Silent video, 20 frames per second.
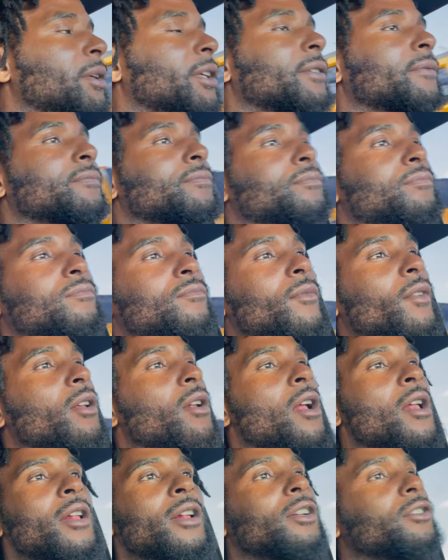
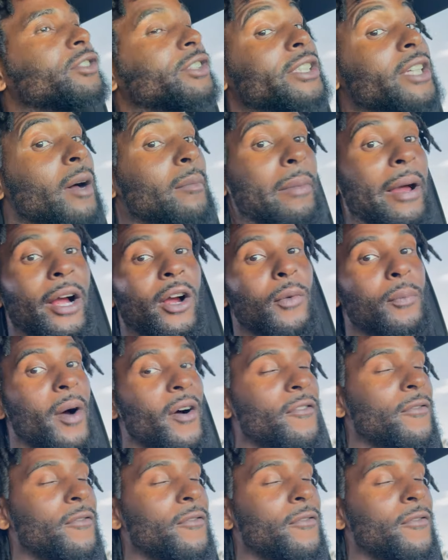You see, I'm back on my